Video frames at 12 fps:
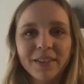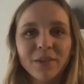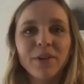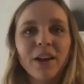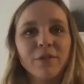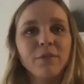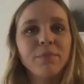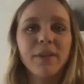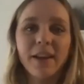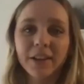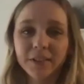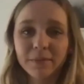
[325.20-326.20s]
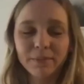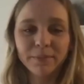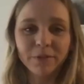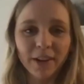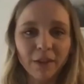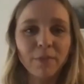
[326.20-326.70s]
We have
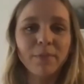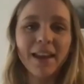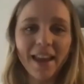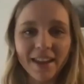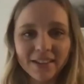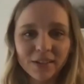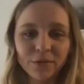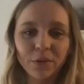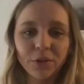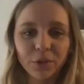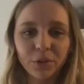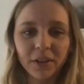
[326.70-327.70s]
a place for you